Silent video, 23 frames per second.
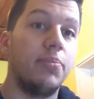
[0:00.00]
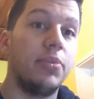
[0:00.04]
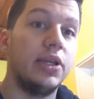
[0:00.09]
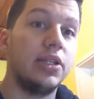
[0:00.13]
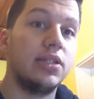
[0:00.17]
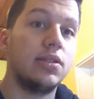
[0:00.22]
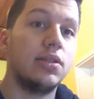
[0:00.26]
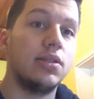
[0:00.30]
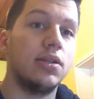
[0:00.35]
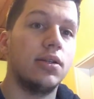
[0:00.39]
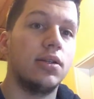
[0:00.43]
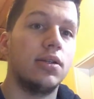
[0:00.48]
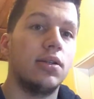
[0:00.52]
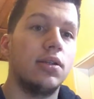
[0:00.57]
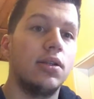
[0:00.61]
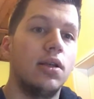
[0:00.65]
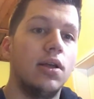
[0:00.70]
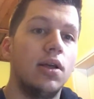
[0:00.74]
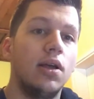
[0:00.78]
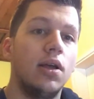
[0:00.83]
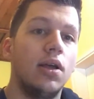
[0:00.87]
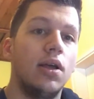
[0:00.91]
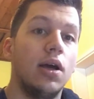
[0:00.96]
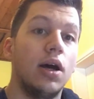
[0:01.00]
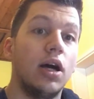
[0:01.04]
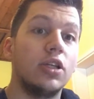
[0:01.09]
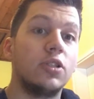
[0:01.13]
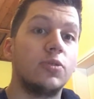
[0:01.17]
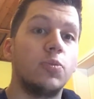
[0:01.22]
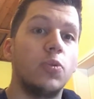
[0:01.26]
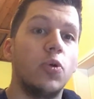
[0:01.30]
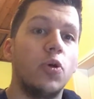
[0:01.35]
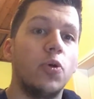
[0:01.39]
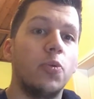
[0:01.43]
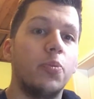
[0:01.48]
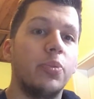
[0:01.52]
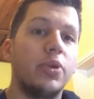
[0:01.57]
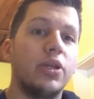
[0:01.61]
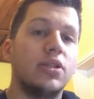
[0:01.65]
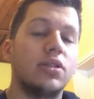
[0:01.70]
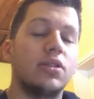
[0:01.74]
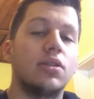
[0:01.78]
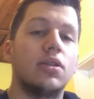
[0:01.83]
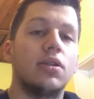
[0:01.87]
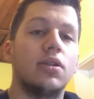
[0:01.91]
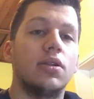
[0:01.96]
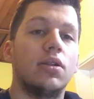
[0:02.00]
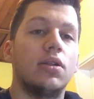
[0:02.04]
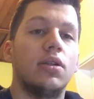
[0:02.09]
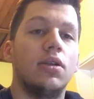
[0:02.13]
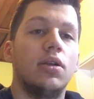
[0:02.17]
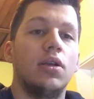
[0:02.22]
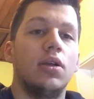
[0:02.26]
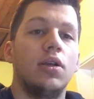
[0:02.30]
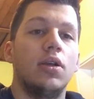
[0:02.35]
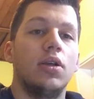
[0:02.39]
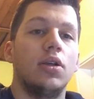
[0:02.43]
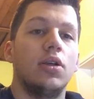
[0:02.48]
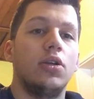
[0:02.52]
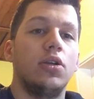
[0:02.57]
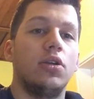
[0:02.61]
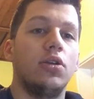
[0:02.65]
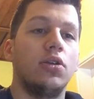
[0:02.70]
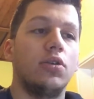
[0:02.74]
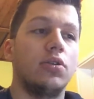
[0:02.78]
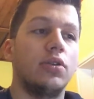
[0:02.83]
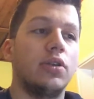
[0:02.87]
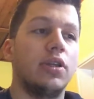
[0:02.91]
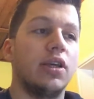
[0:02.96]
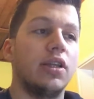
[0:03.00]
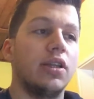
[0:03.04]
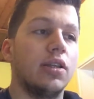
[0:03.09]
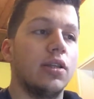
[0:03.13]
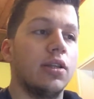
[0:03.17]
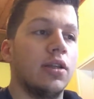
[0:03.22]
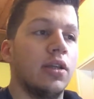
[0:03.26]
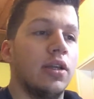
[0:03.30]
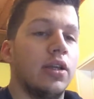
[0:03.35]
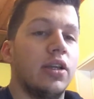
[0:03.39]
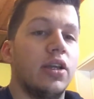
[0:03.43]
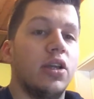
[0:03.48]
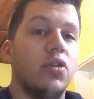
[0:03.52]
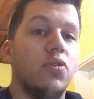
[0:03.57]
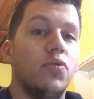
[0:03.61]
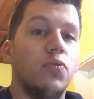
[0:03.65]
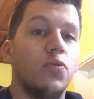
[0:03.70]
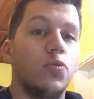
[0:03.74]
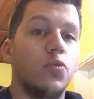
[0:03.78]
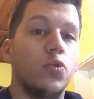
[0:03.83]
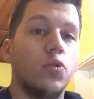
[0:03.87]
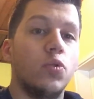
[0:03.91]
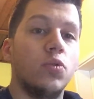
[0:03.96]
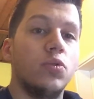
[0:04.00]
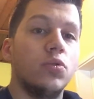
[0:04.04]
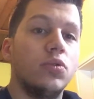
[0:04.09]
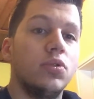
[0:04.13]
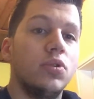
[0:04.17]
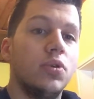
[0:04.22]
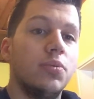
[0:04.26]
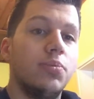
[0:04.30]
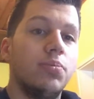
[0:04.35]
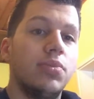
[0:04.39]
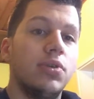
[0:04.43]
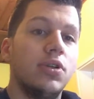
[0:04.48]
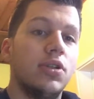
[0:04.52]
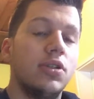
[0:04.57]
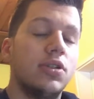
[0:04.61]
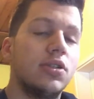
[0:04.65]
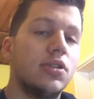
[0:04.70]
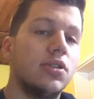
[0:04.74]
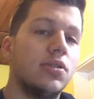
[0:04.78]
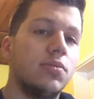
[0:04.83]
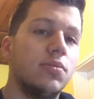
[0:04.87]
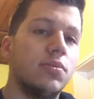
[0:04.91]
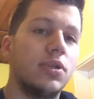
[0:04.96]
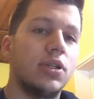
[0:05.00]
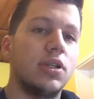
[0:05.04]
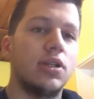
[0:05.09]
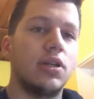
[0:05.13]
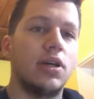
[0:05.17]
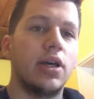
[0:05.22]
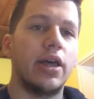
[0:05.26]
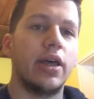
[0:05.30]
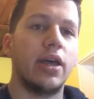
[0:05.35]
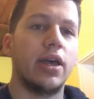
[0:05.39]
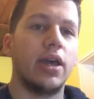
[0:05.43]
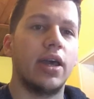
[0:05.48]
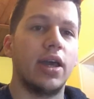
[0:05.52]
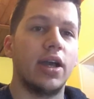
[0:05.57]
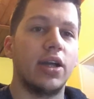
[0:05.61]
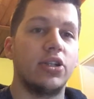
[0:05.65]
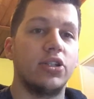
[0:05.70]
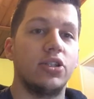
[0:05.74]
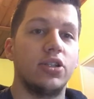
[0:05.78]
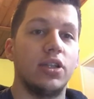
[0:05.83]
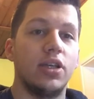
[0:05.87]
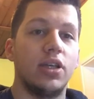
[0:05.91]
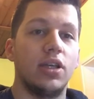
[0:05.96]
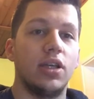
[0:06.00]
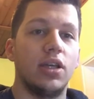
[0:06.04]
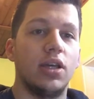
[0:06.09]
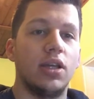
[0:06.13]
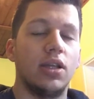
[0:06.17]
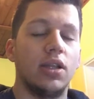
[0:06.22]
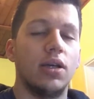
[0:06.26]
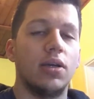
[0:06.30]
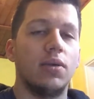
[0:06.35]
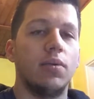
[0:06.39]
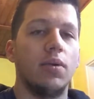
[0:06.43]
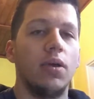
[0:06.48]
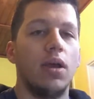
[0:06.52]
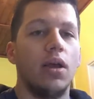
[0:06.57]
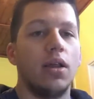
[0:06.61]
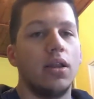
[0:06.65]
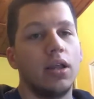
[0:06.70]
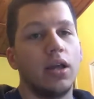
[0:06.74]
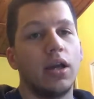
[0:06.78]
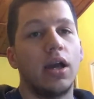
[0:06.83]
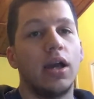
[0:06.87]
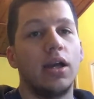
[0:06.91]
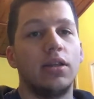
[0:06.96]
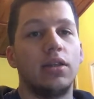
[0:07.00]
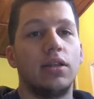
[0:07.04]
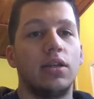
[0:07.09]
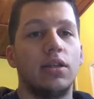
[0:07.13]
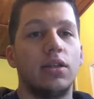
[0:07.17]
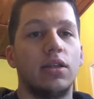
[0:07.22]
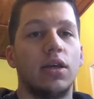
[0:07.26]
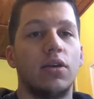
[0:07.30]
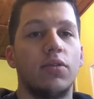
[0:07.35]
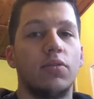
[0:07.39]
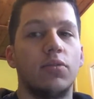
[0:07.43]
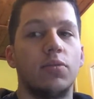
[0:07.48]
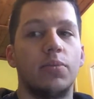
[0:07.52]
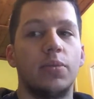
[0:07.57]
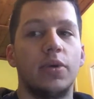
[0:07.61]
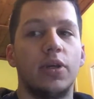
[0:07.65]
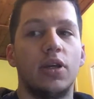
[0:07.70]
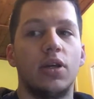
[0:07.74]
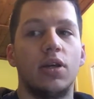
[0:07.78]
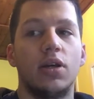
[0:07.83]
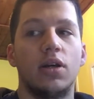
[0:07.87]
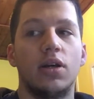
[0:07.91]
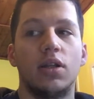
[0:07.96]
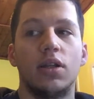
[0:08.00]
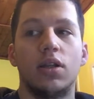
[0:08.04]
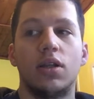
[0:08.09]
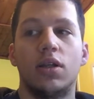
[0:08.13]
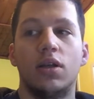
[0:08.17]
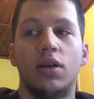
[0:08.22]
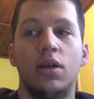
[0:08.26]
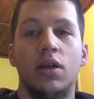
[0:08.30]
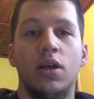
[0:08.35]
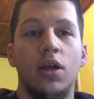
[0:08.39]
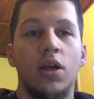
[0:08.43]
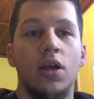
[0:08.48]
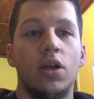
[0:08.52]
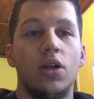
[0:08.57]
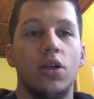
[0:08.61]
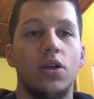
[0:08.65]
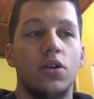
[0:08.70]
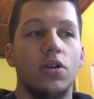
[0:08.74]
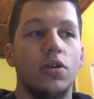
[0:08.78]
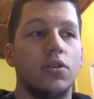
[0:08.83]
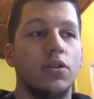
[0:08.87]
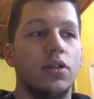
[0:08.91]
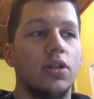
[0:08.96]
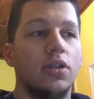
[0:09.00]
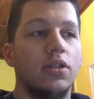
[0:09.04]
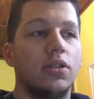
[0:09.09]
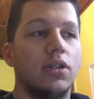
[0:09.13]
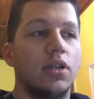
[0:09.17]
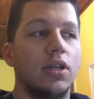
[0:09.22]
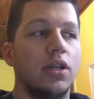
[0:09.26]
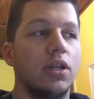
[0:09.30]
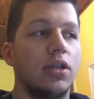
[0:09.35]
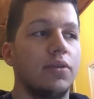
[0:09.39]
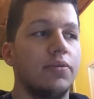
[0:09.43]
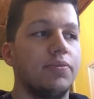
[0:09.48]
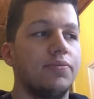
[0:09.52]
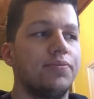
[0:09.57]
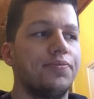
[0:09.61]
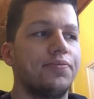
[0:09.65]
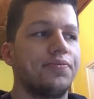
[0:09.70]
a pistol, a small pistol, you know, that can wound the person but not actually kill them. Like, I think that would be, you know, that's like